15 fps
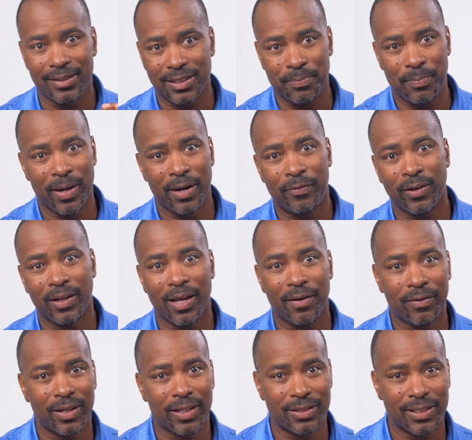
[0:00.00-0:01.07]
is a benefit
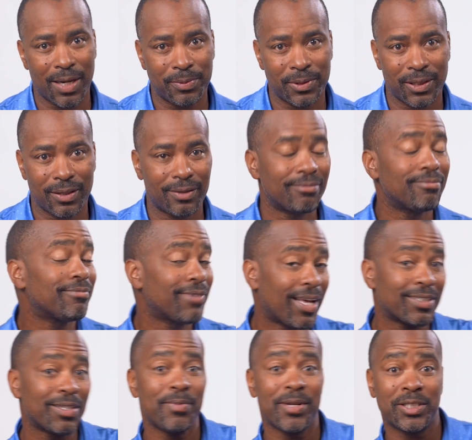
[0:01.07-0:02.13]
level exception,
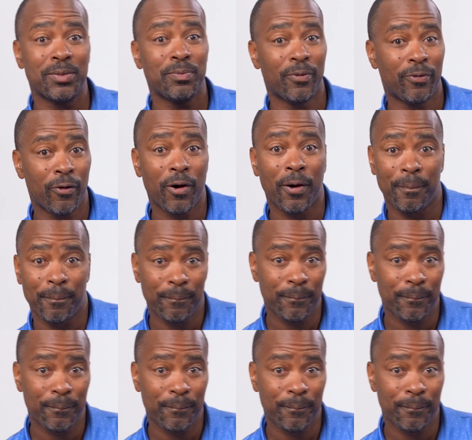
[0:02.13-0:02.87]
as I mentioned before.